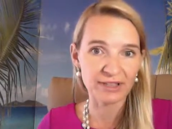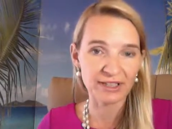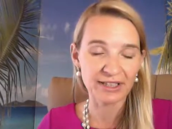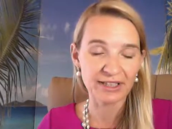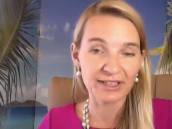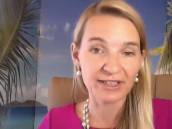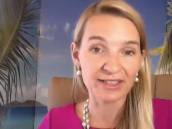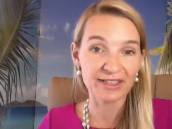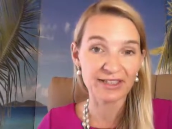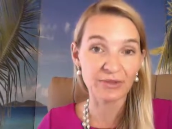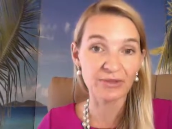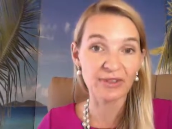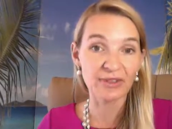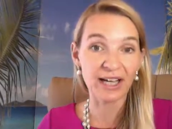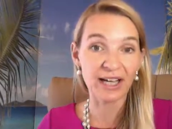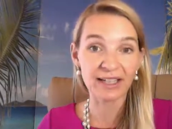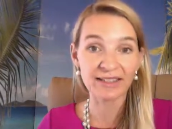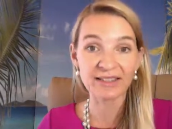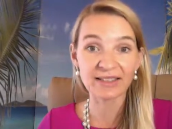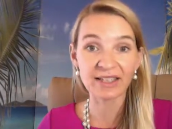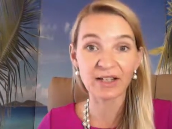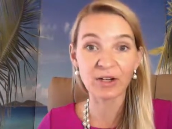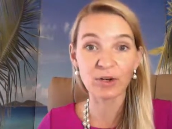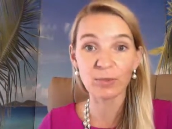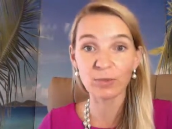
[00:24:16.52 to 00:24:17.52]
So
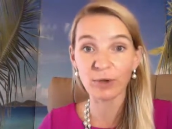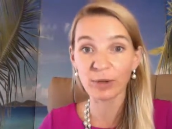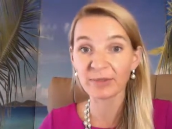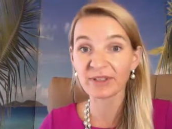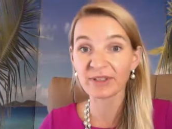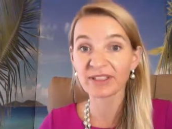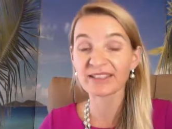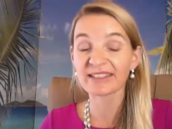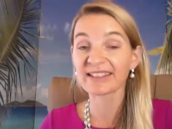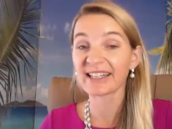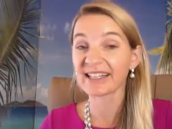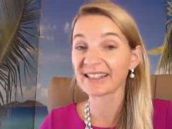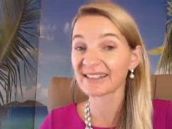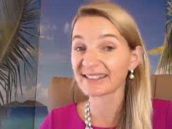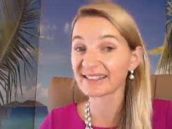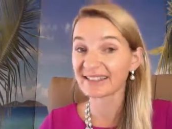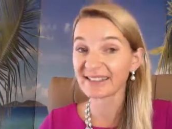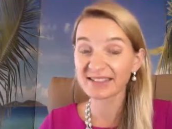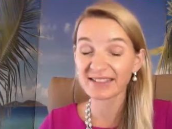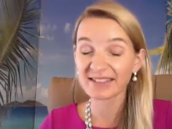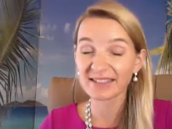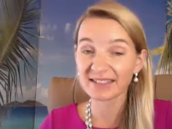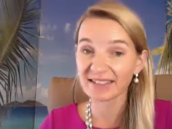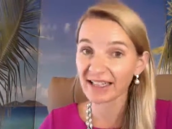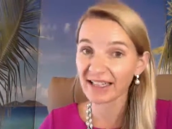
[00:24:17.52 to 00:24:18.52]
that's how a woman sets the
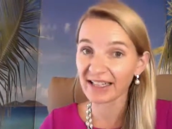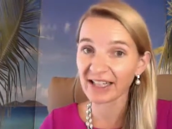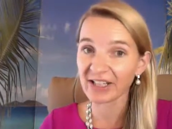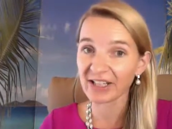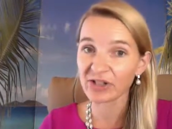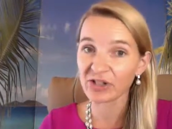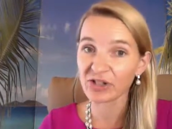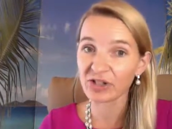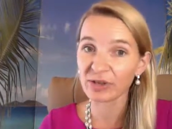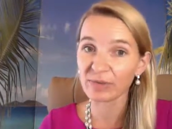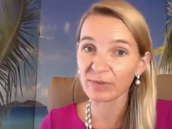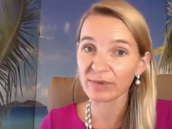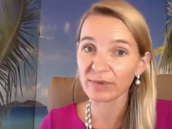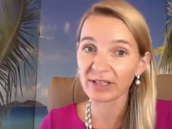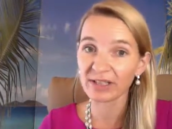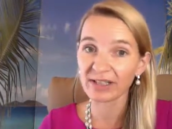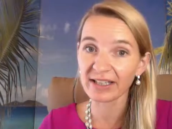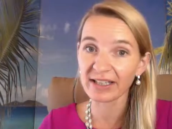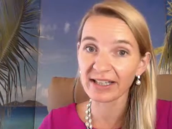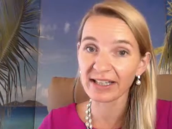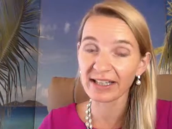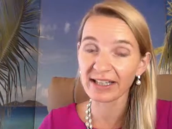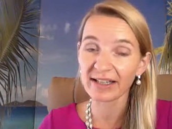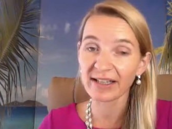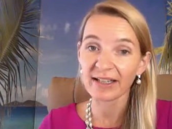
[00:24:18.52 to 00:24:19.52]
stage. She
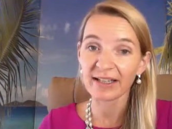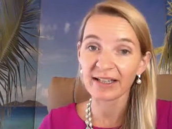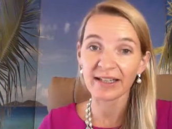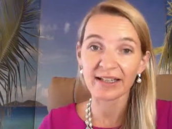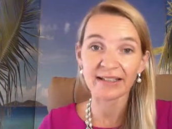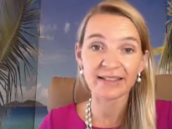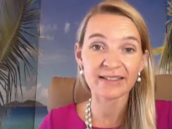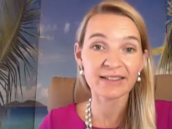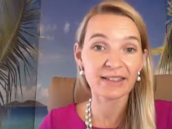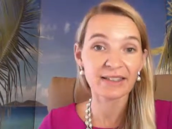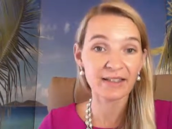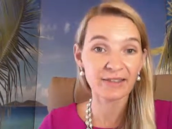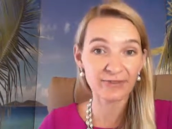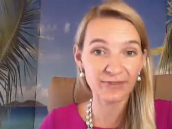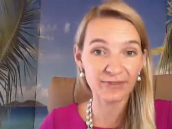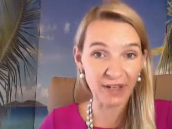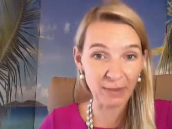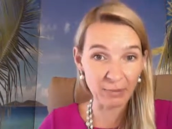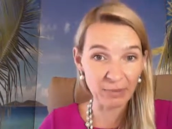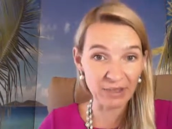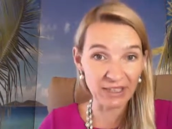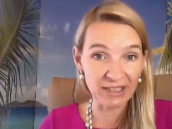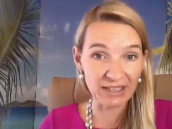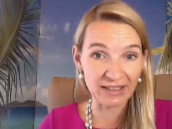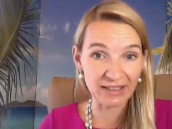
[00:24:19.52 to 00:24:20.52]
really is in the
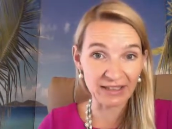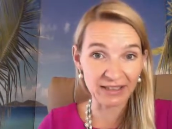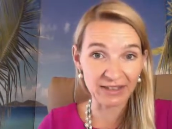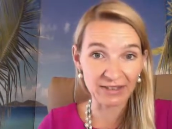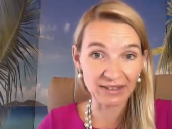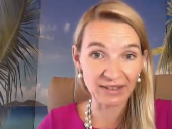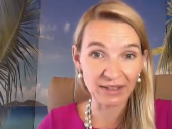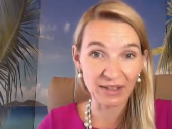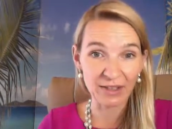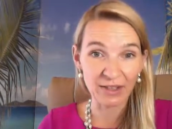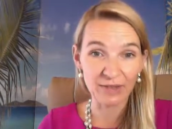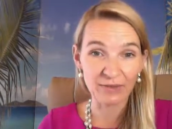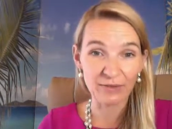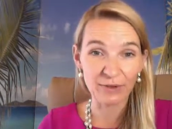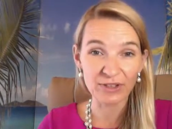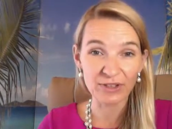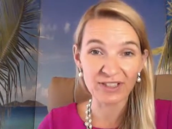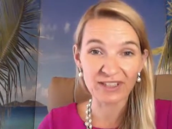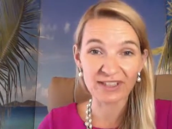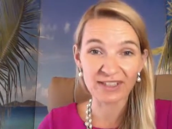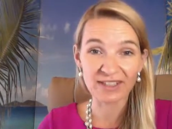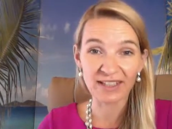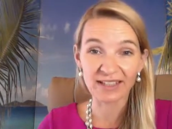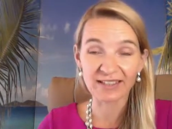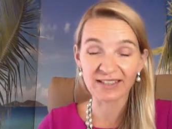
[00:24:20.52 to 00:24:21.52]
feminine
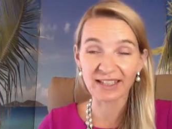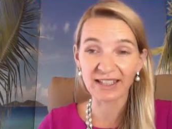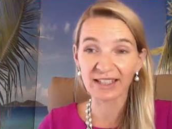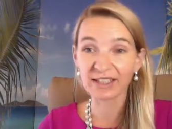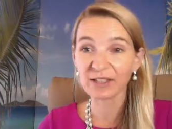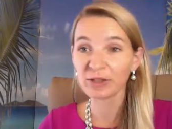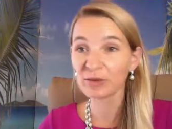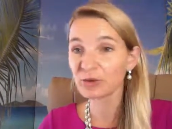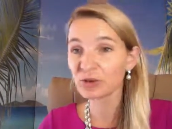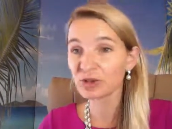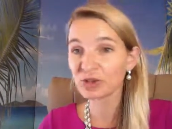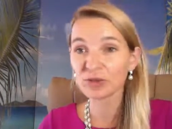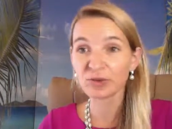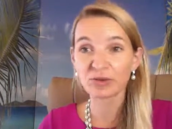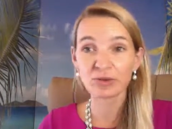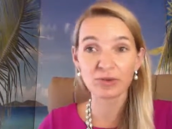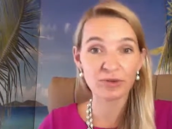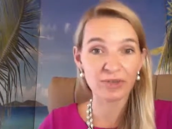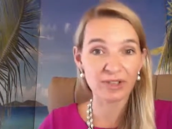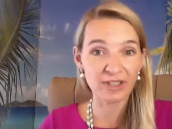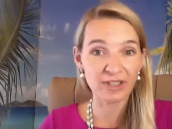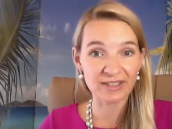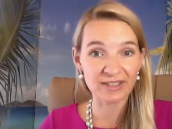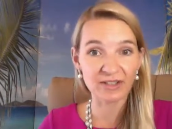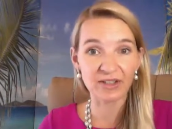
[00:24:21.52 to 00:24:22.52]
versus like saying, you should do
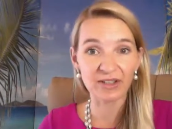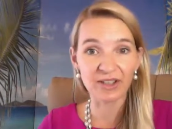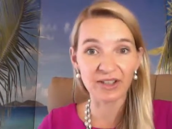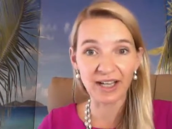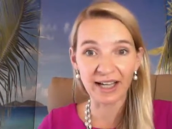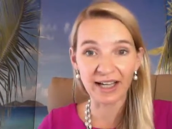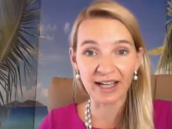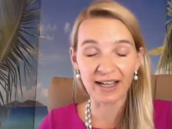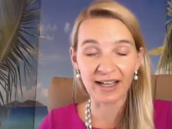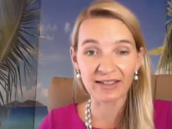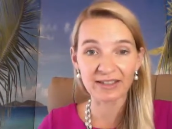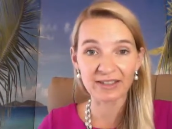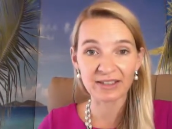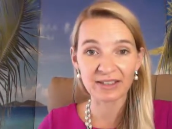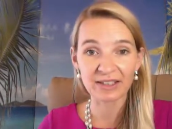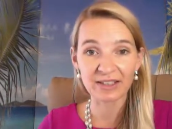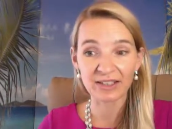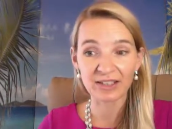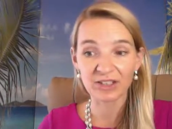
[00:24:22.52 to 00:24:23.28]
this or that.